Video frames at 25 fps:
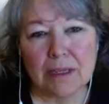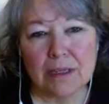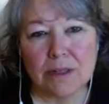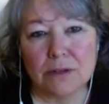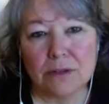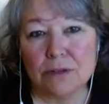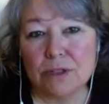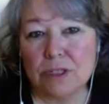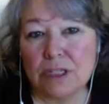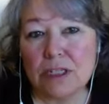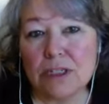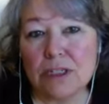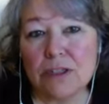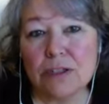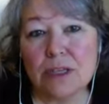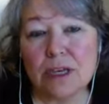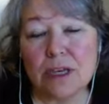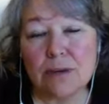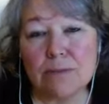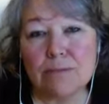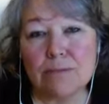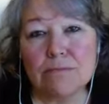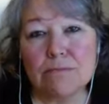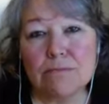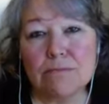So teach
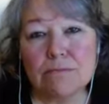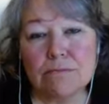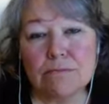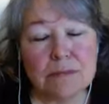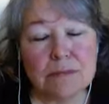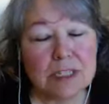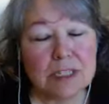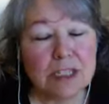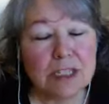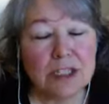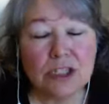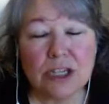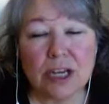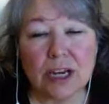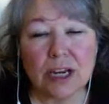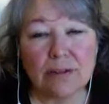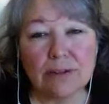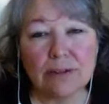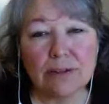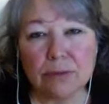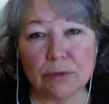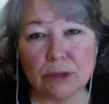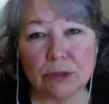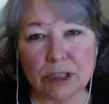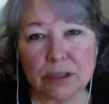
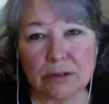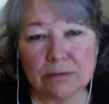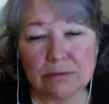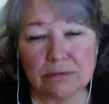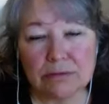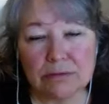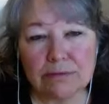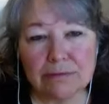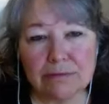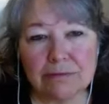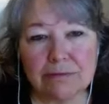everyone